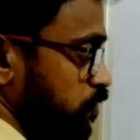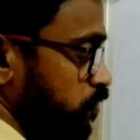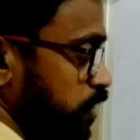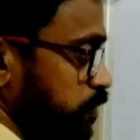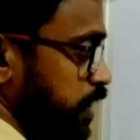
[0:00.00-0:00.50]

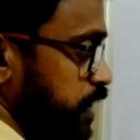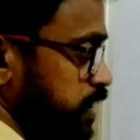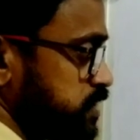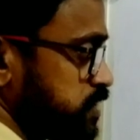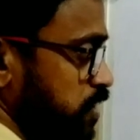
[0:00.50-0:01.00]
1
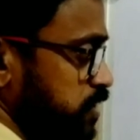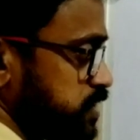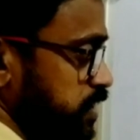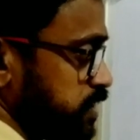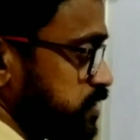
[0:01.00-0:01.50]
minus
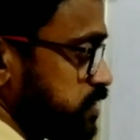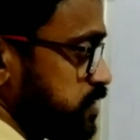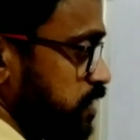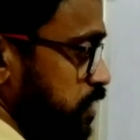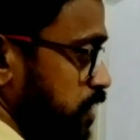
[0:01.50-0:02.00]
cos x.